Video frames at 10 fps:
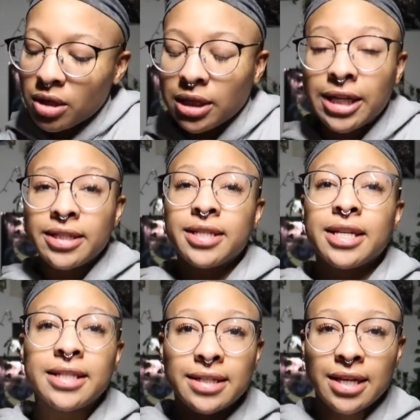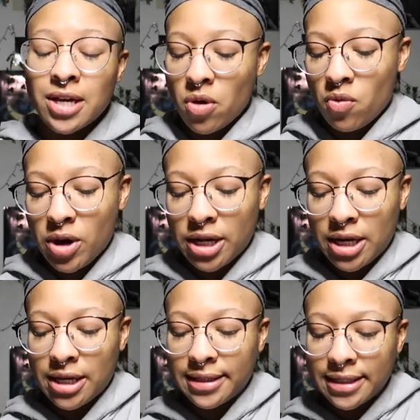let's see what
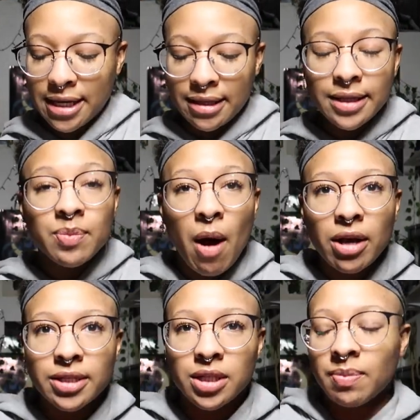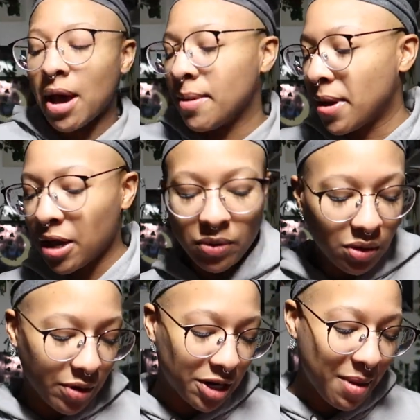is in this box. It's by
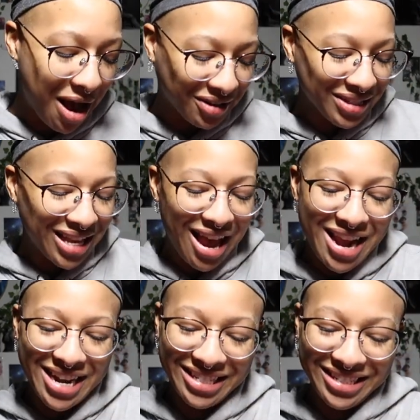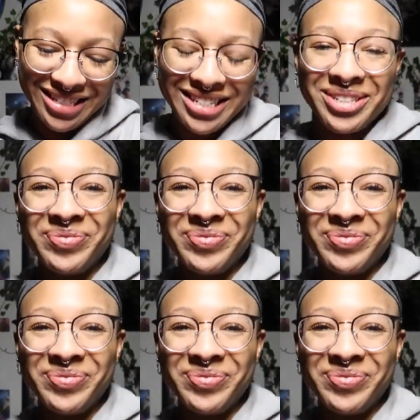Penguin Random House, and